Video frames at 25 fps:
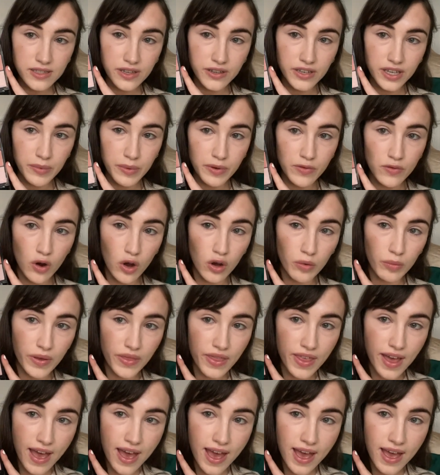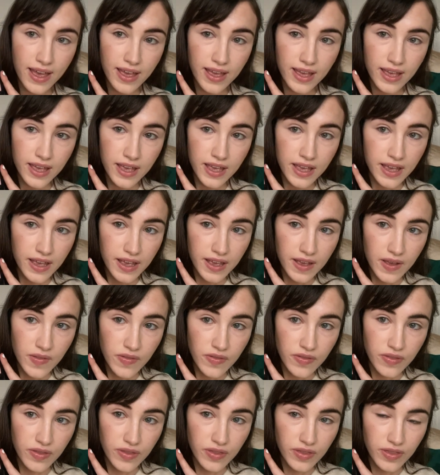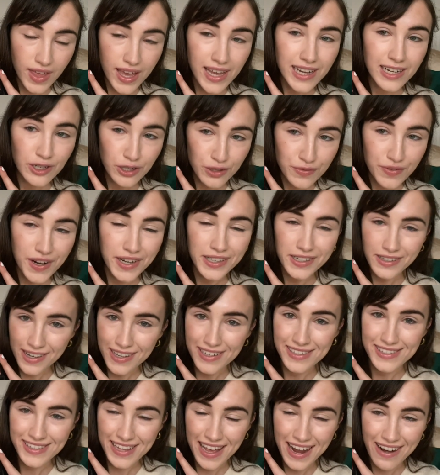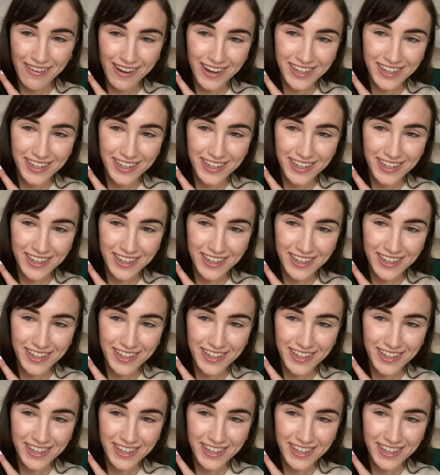don't get me wrong, but they look very nice there.